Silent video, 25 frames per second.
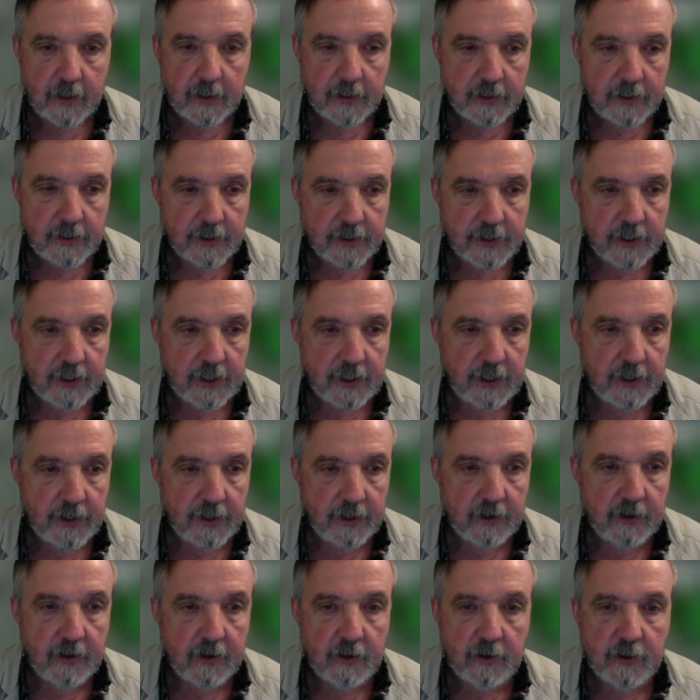See,
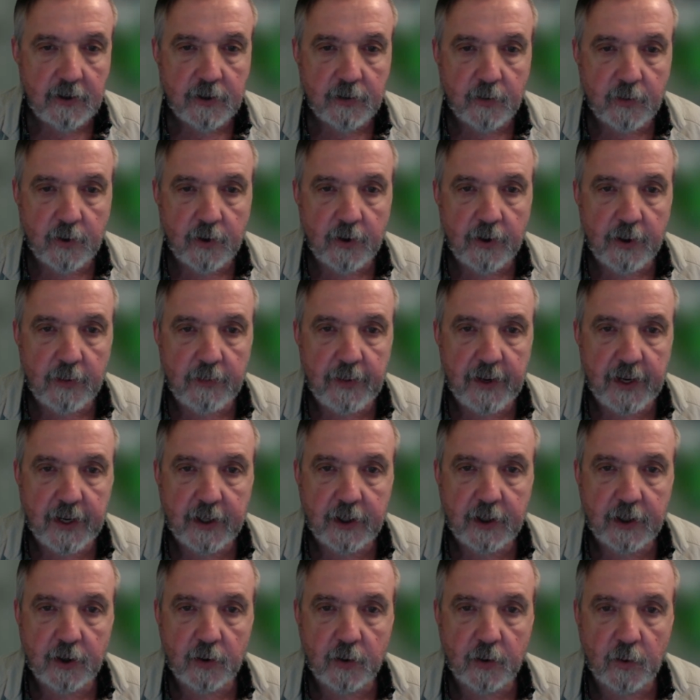there's where the
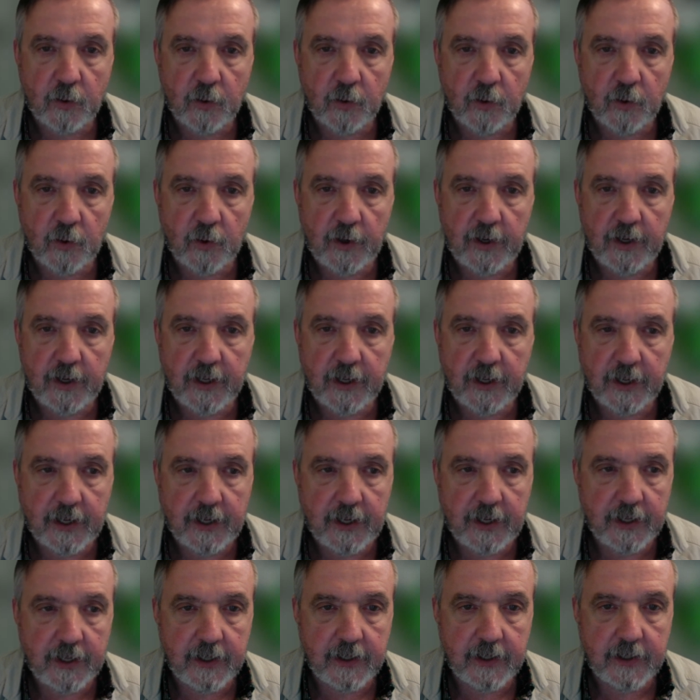picture really
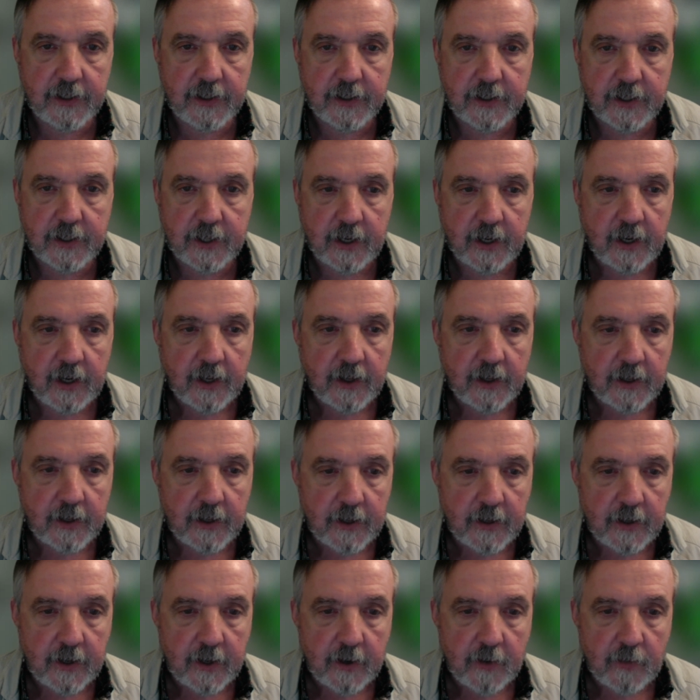is.
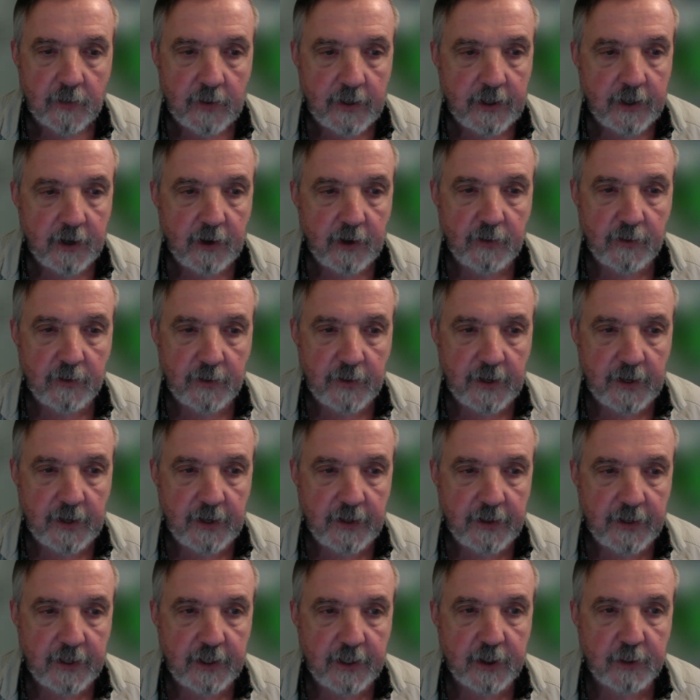We don't
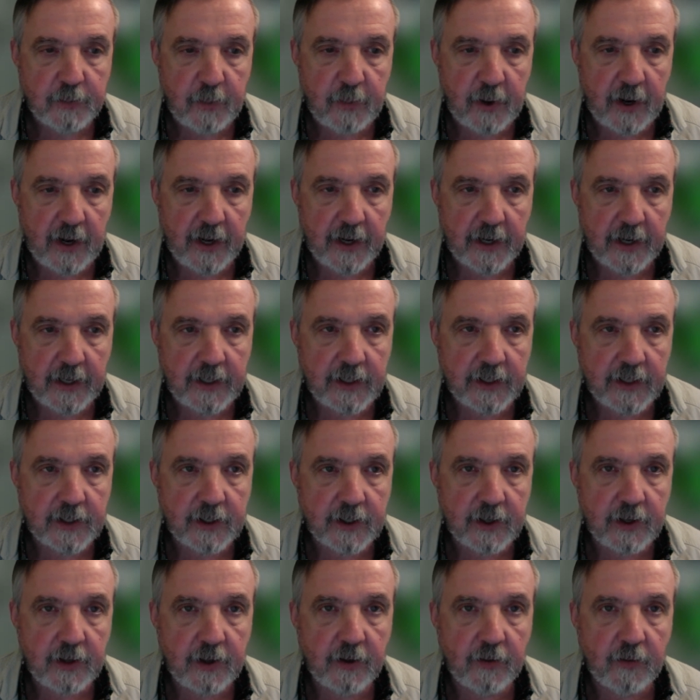need these bodies.
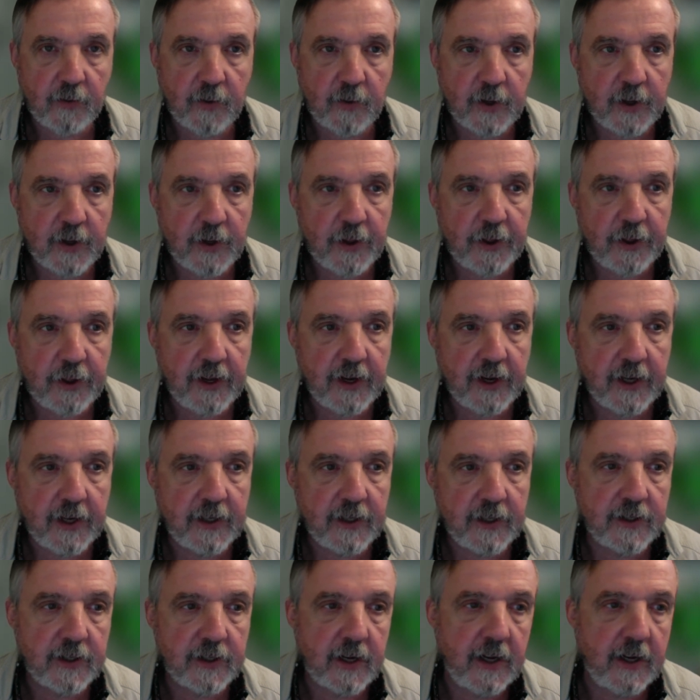The real thing
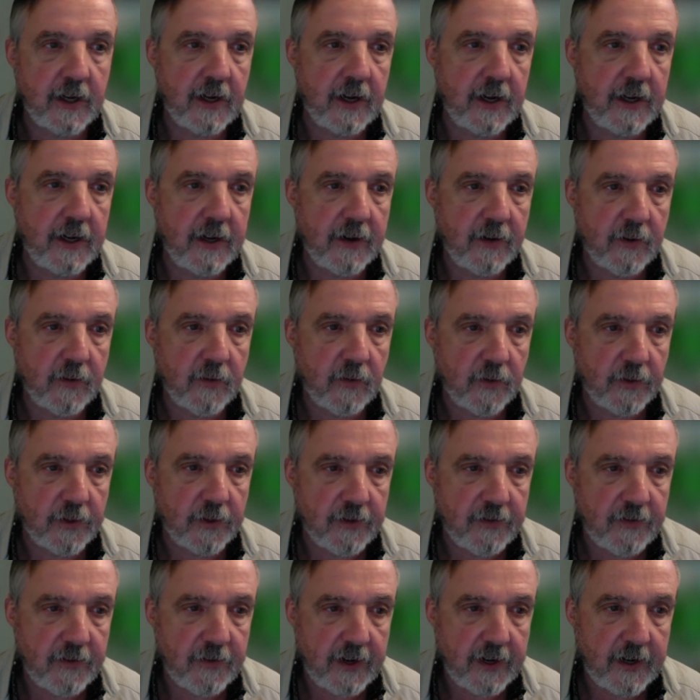is with
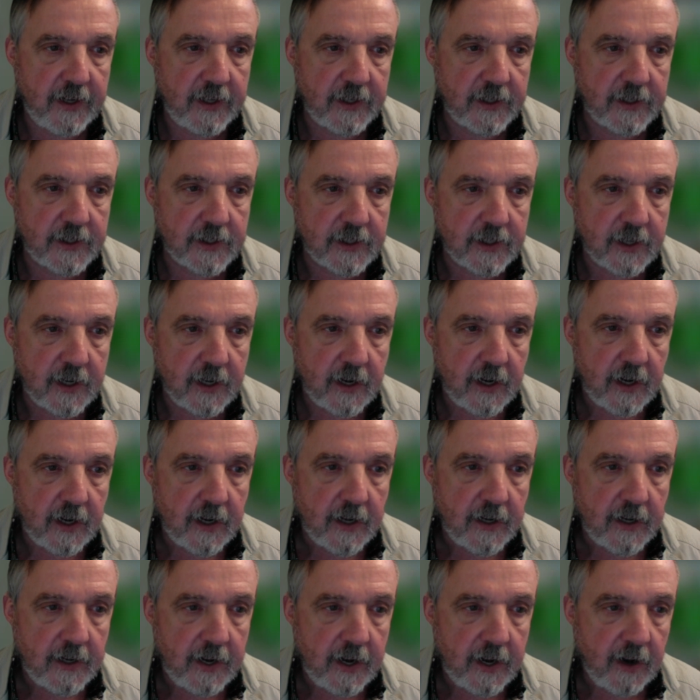the face.
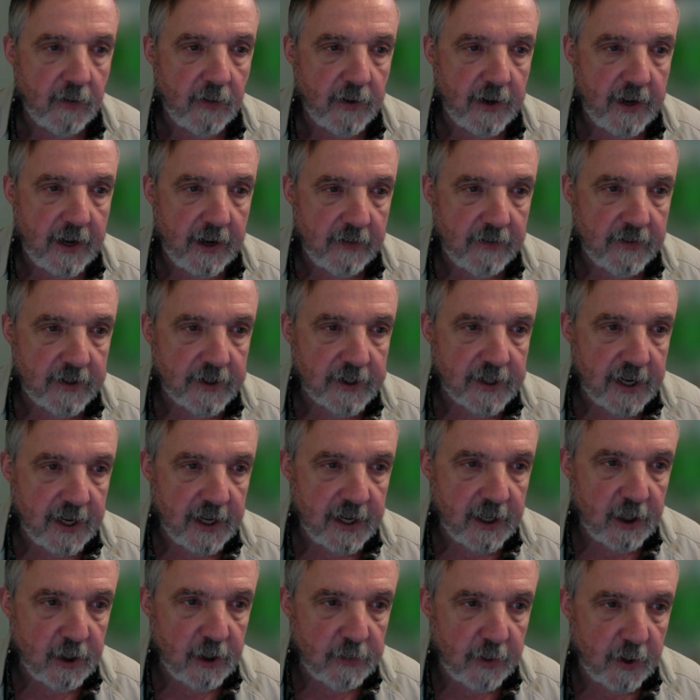Now we have this
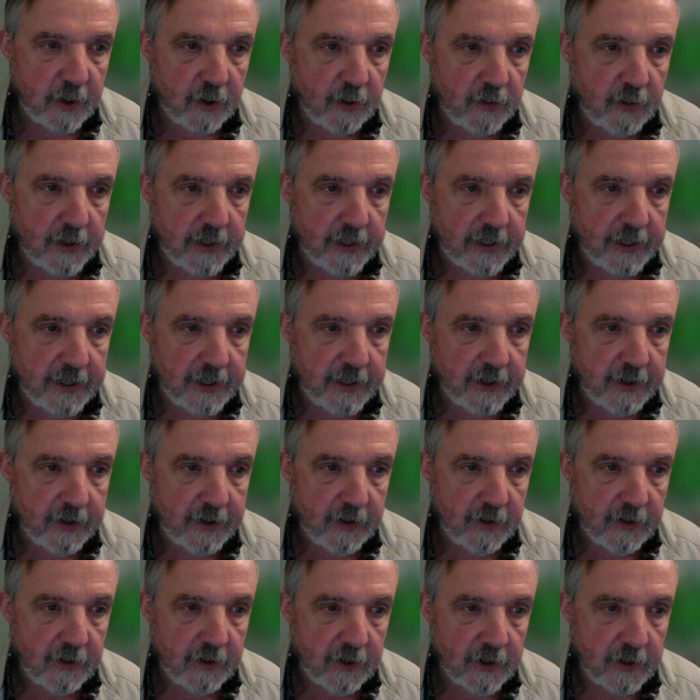elbow in
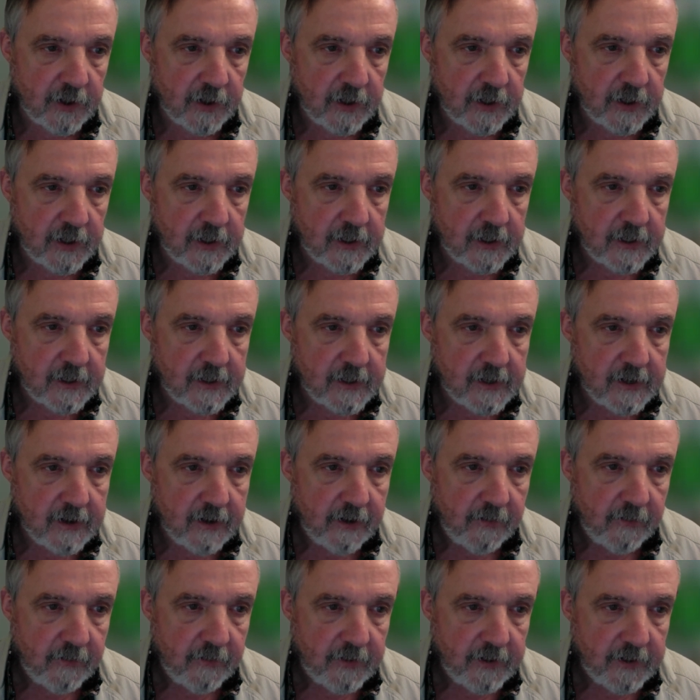here.
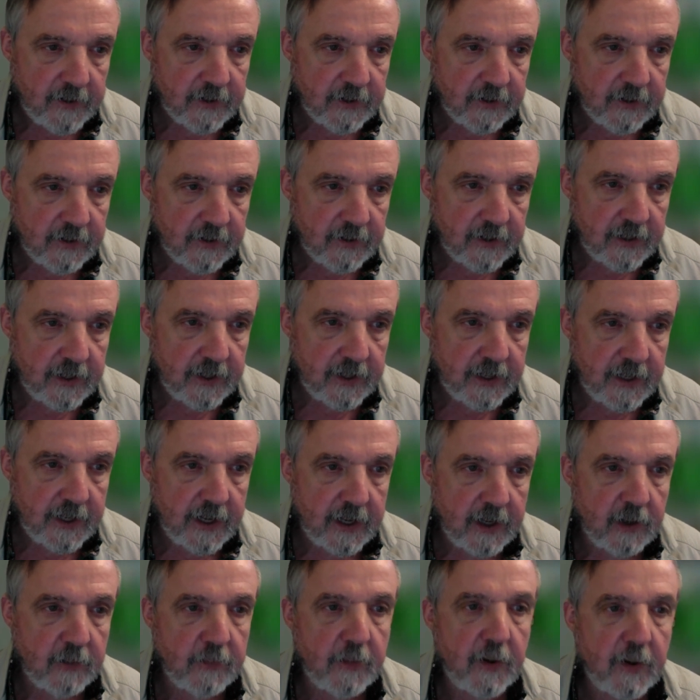We turn in the
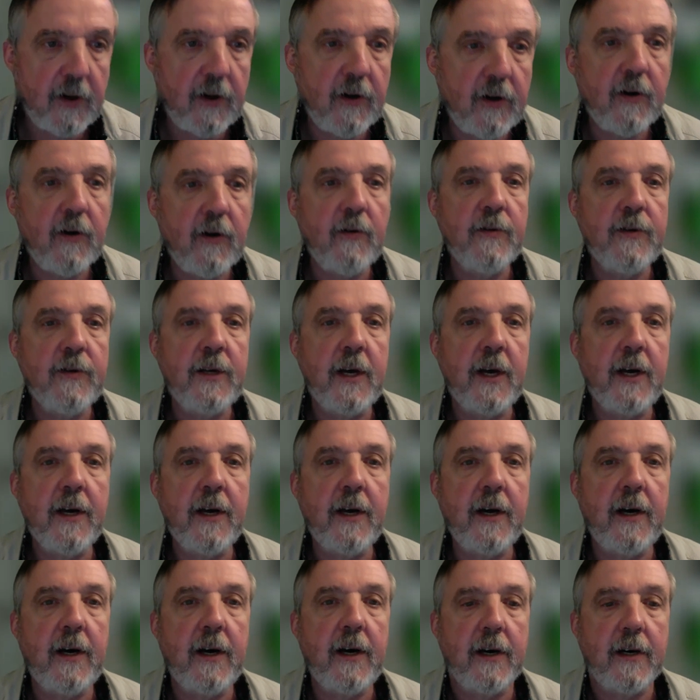elbow,
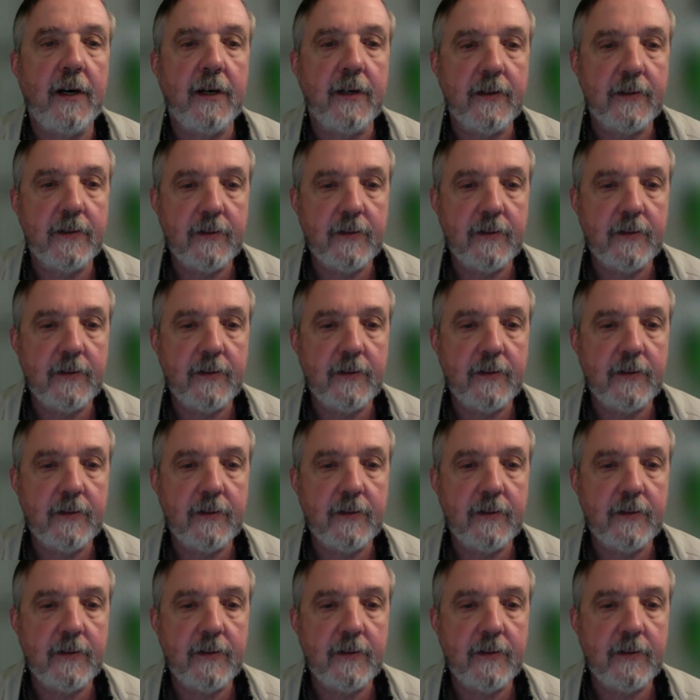ta-da!